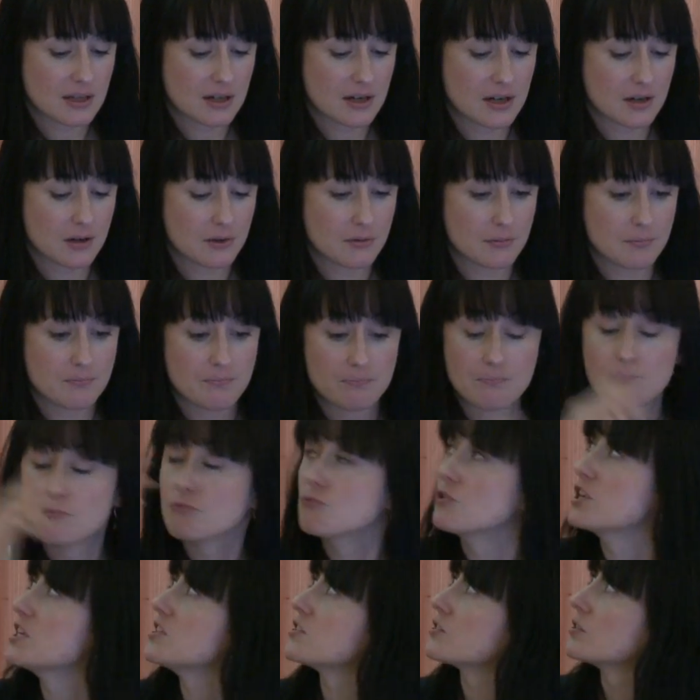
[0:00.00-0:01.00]
our
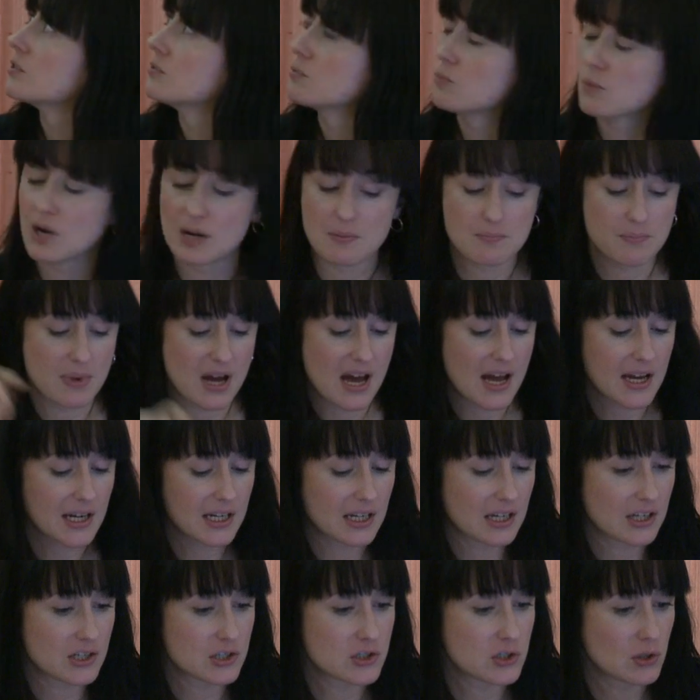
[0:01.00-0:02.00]
reader went
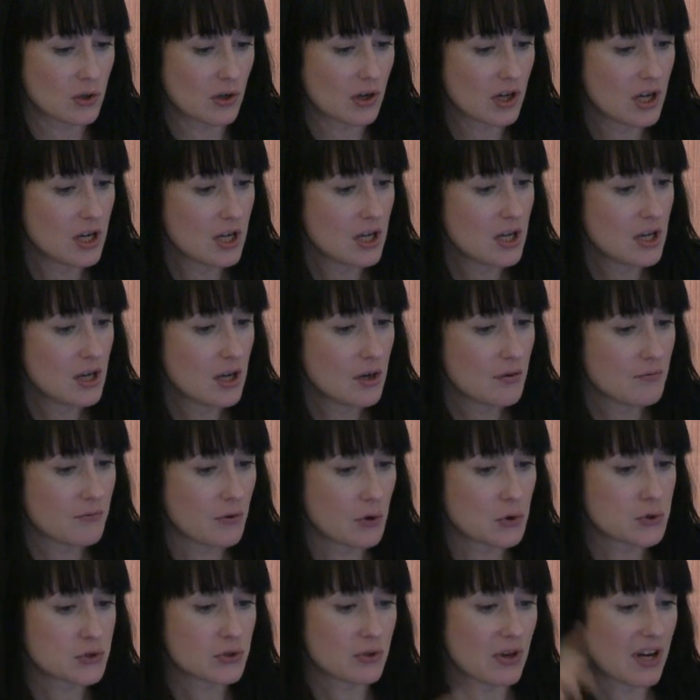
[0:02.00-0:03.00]
back and took
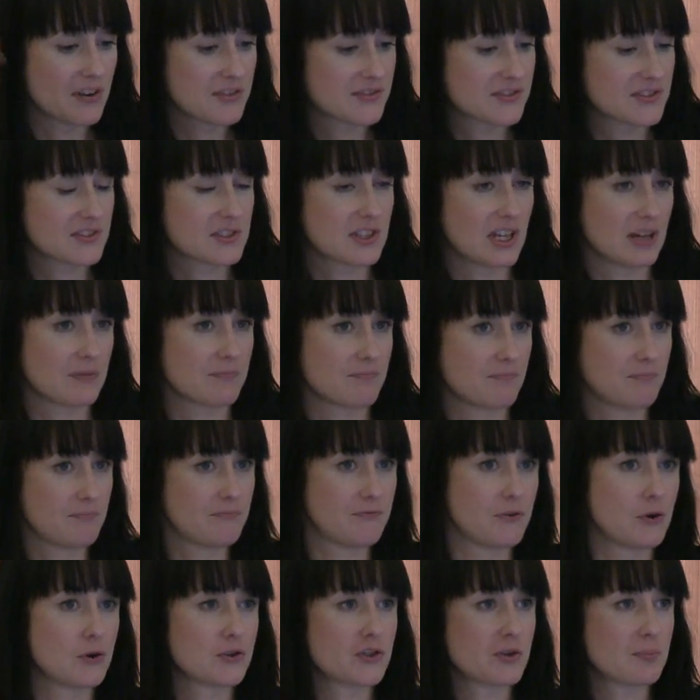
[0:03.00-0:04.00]
photographs that
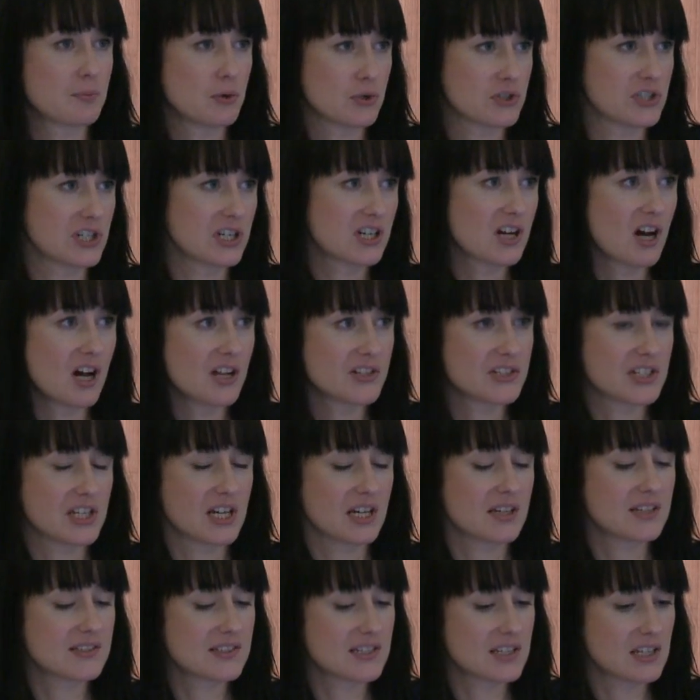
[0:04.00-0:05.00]
further put in
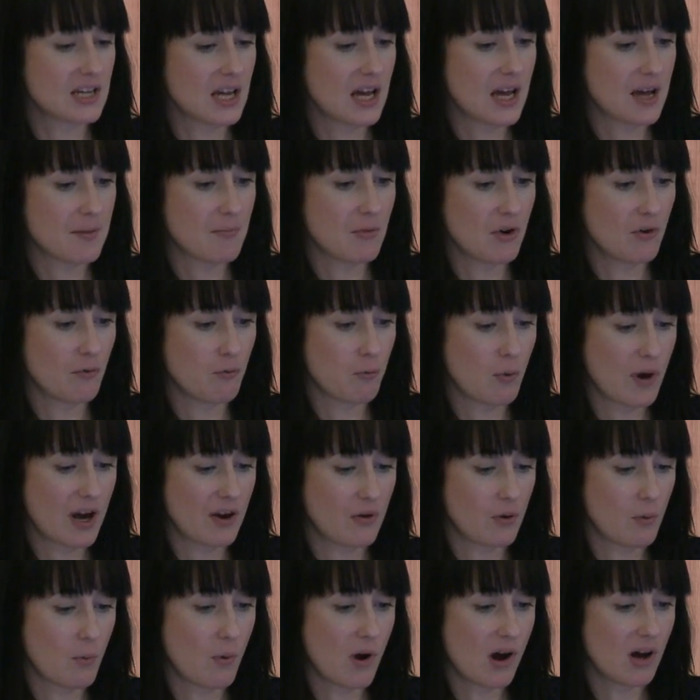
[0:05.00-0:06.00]
context of
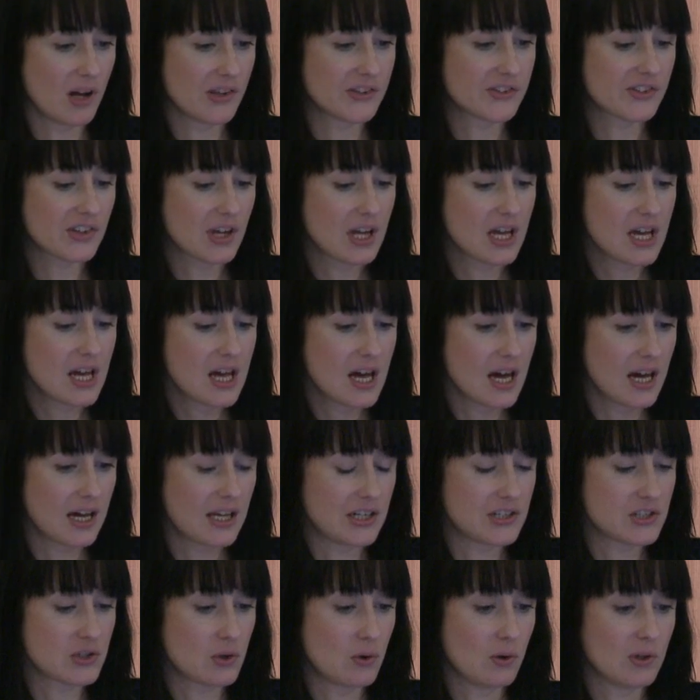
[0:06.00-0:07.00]
where it was,
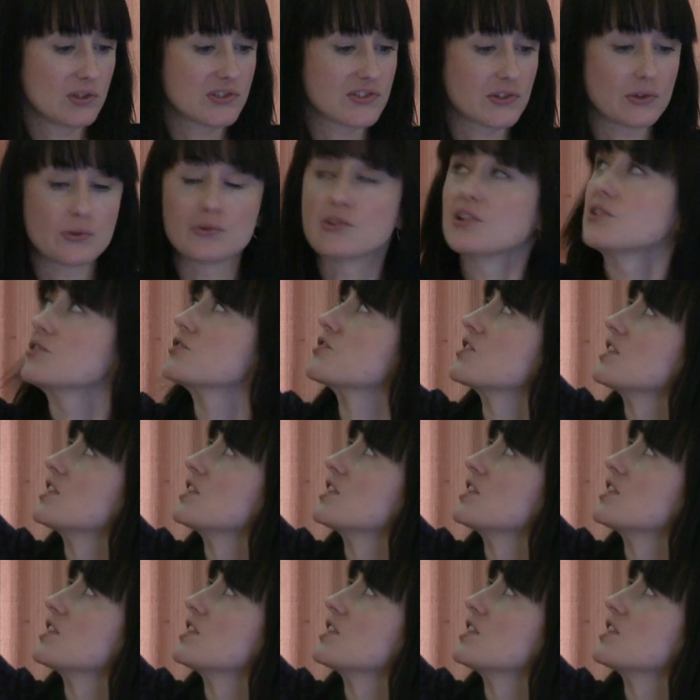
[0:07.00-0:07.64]
and also there's